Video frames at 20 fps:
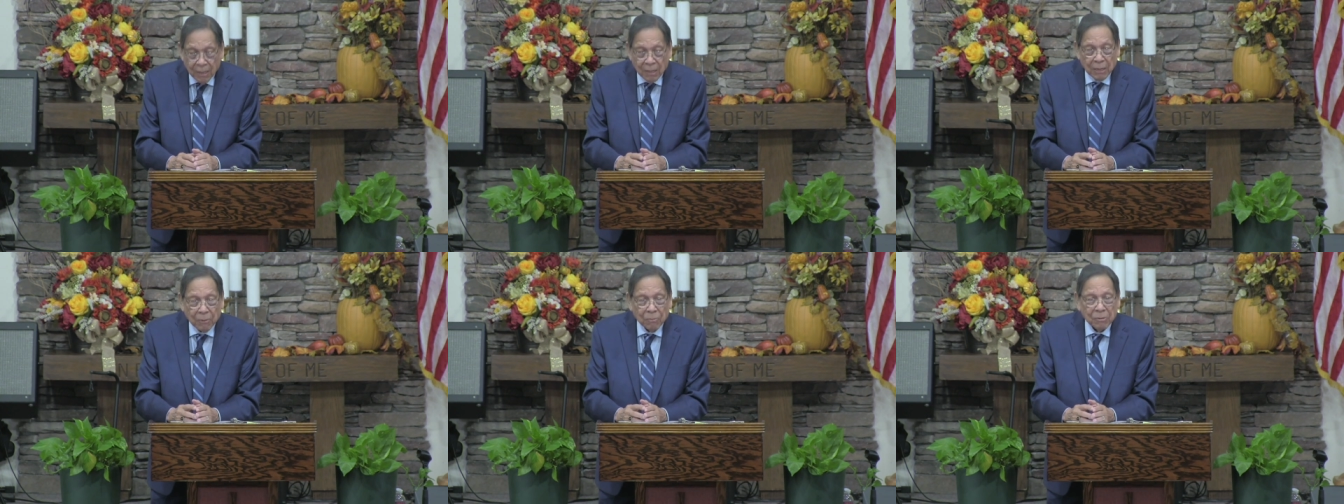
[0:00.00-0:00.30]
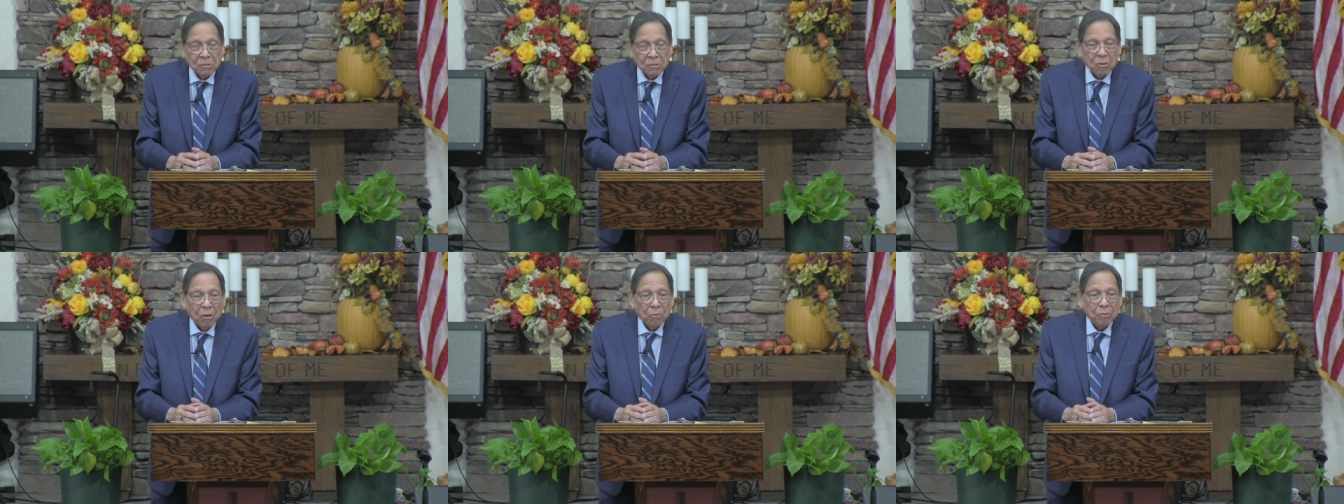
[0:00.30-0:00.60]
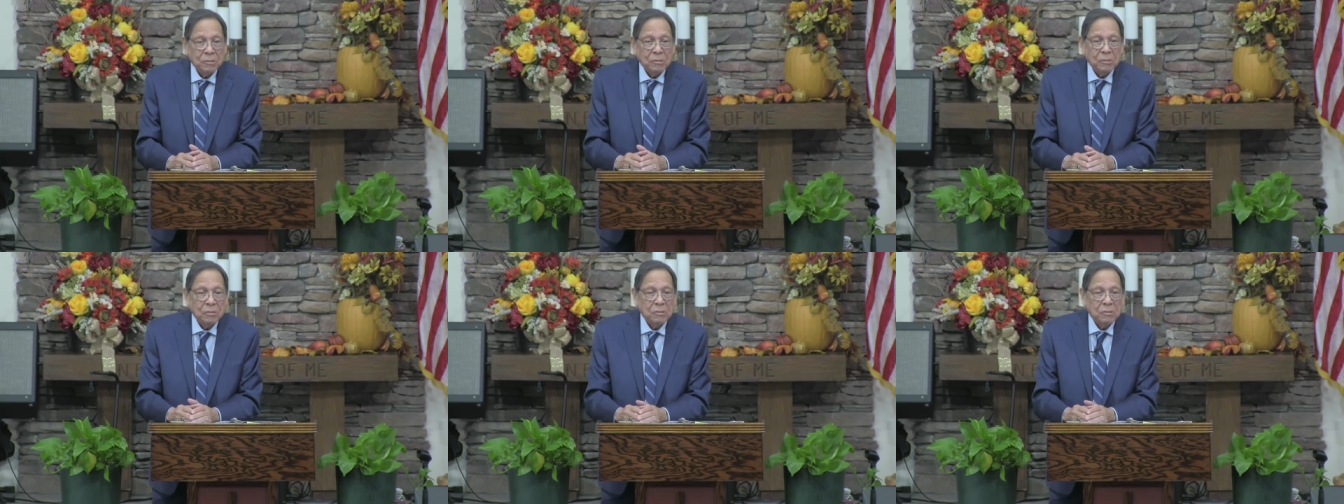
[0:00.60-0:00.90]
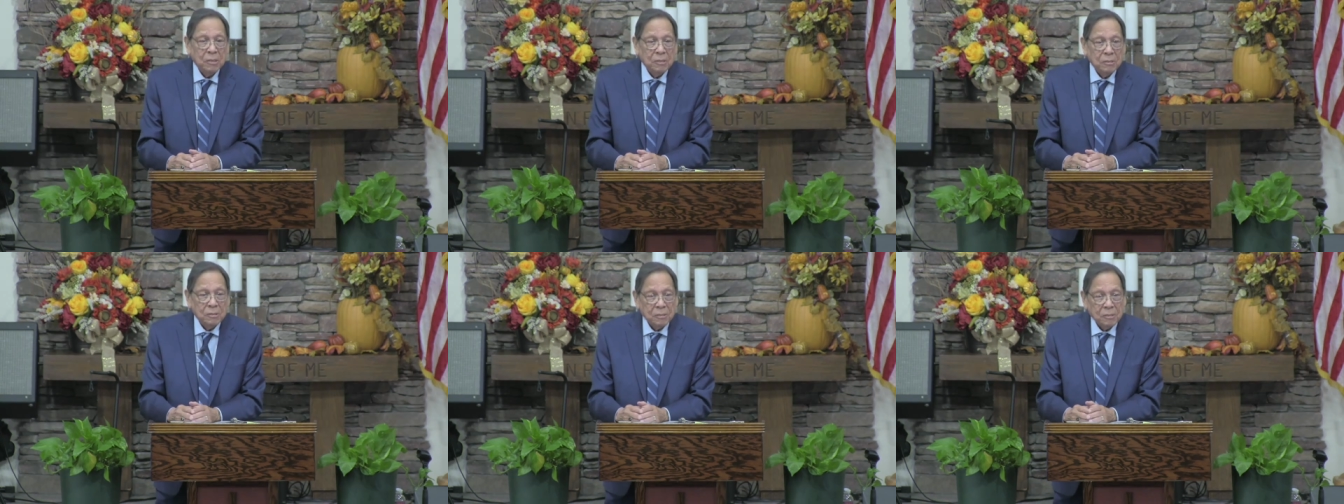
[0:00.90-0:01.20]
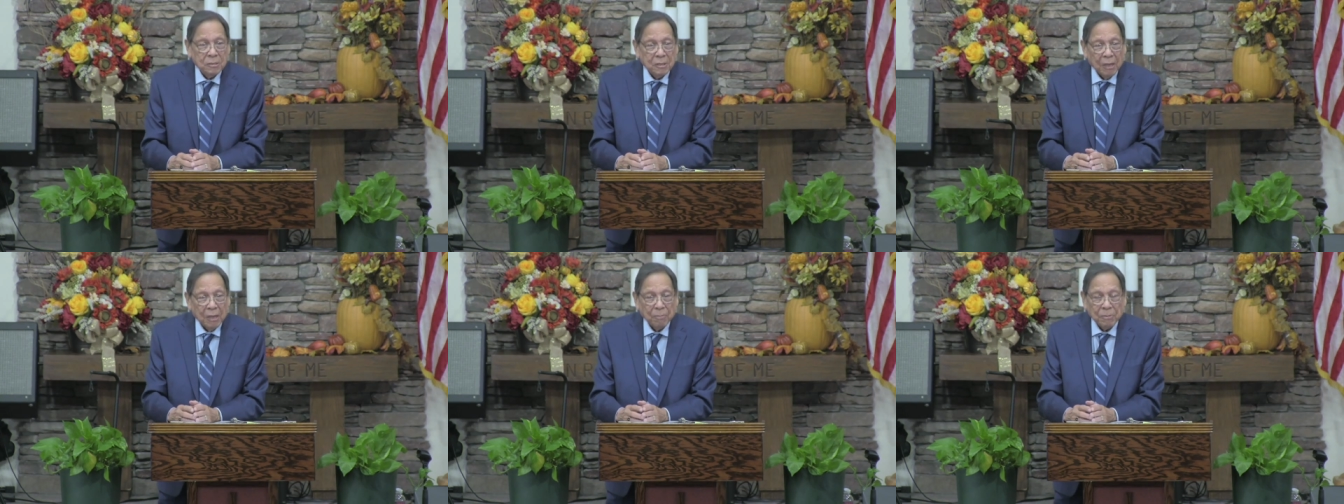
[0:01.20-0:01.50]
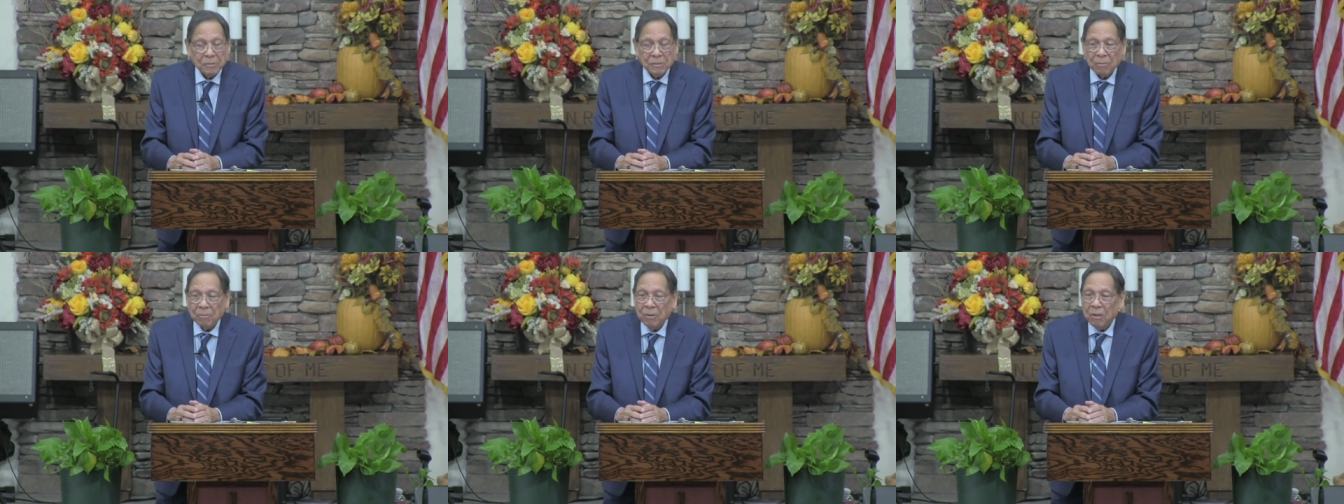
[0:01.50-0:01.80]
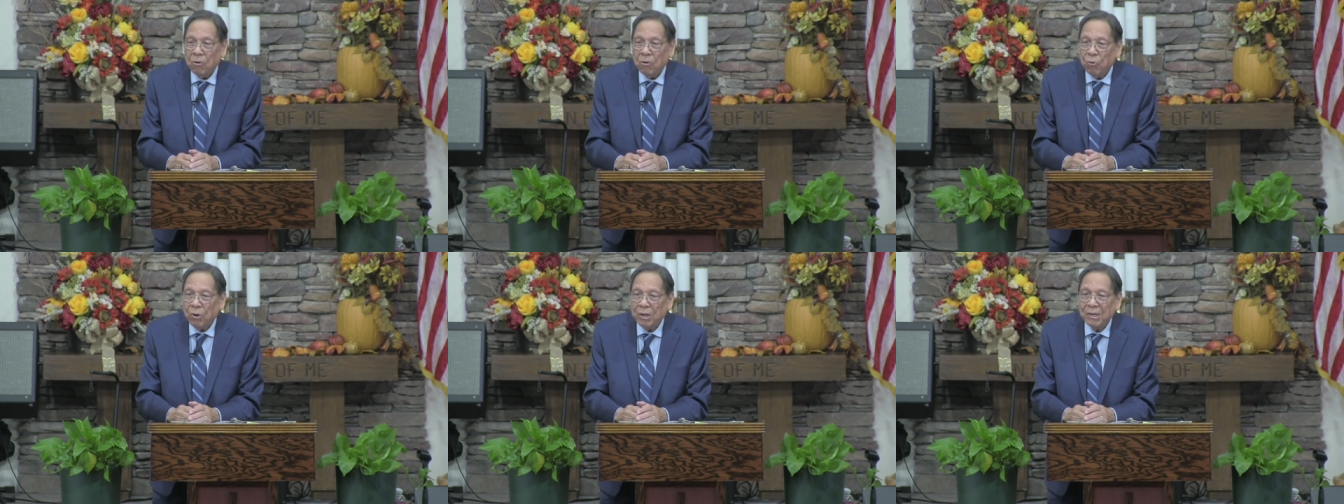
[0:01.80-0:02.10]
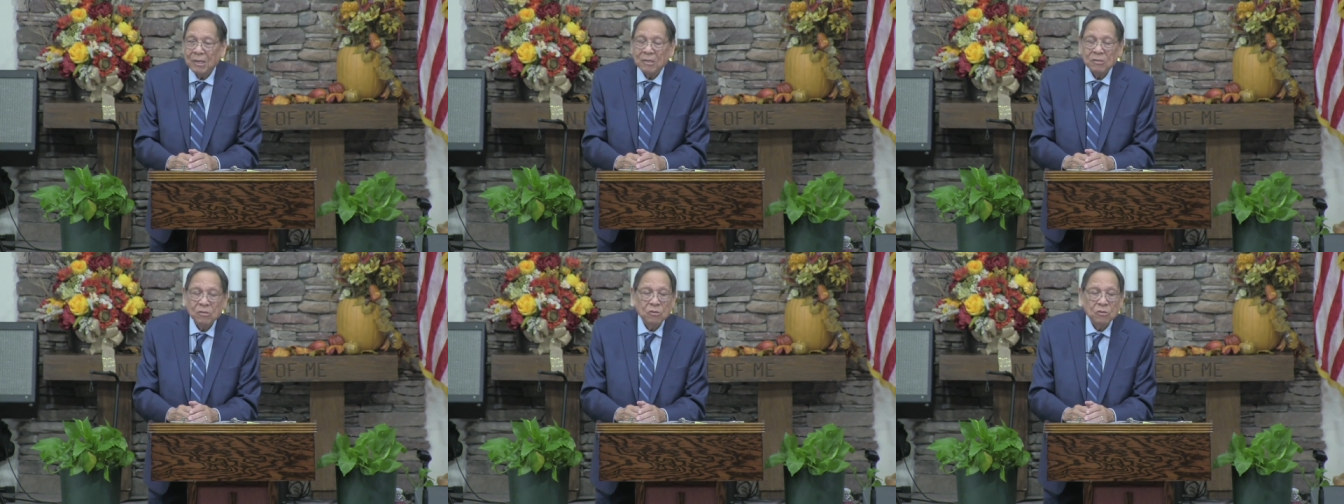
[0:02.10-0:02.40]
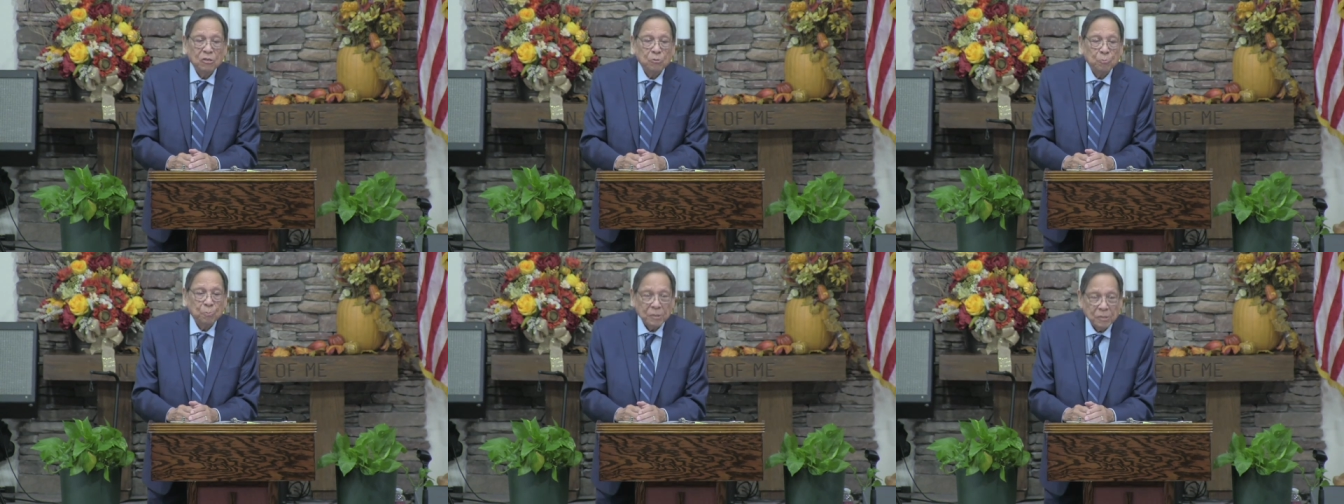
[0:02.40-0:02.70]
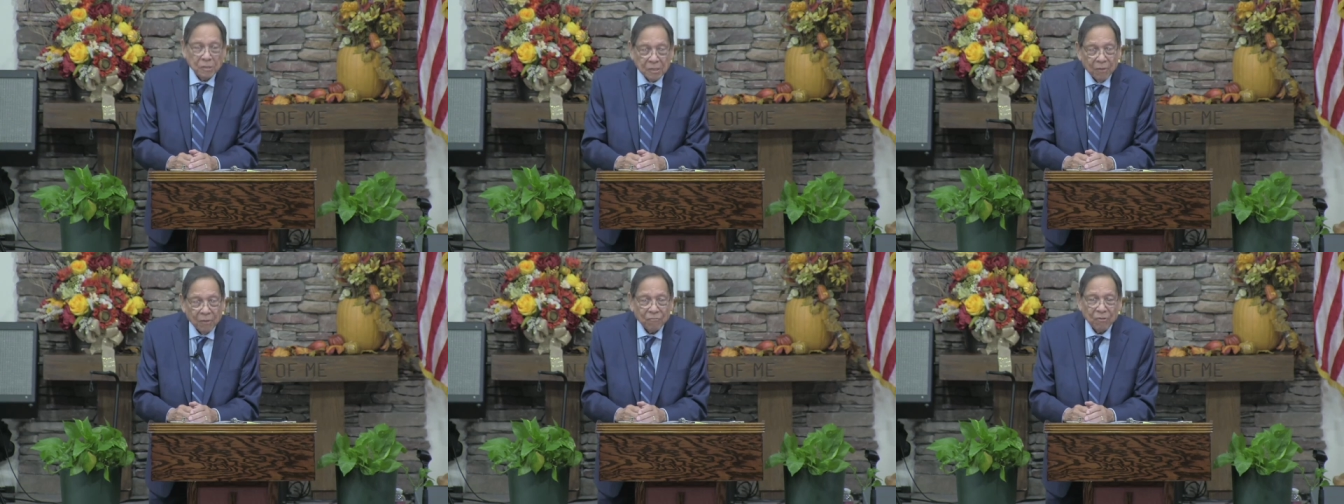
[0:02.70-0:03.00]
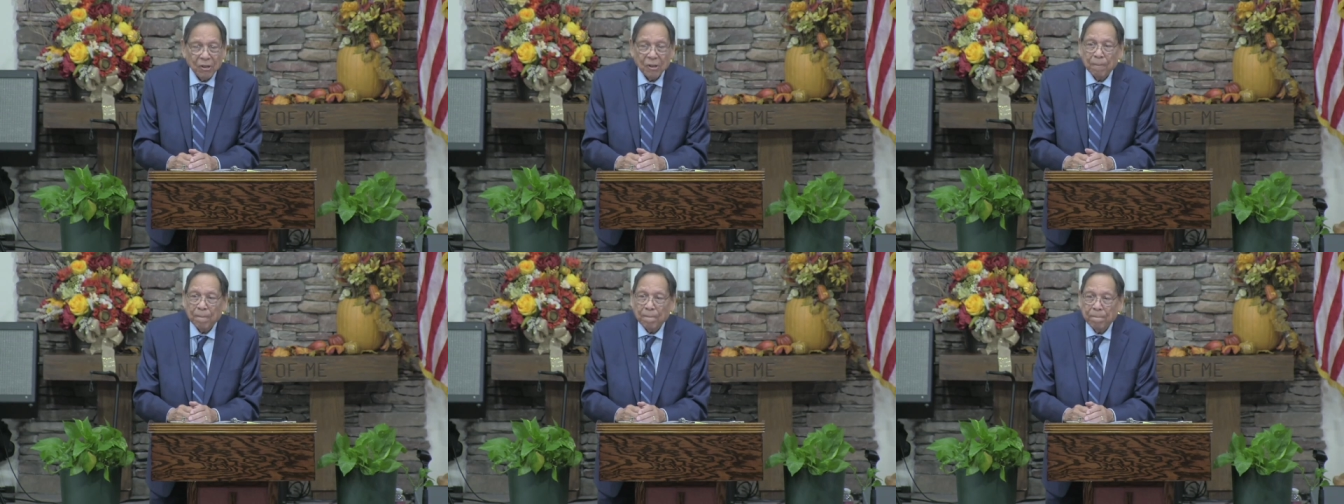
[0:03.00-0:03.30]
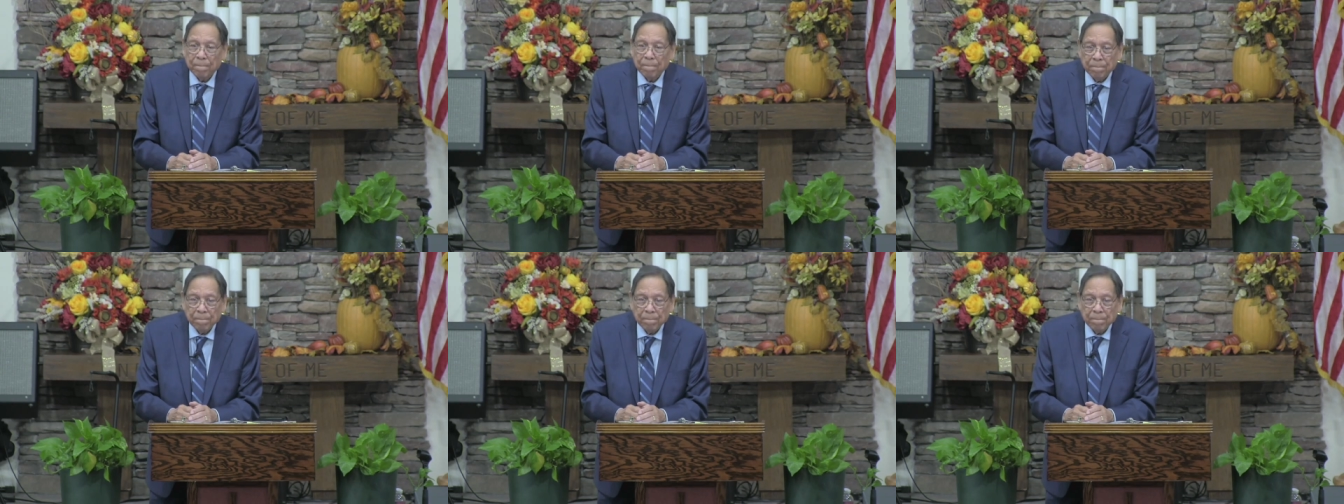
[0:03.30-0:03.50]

there was always this thesis statement of what is your specific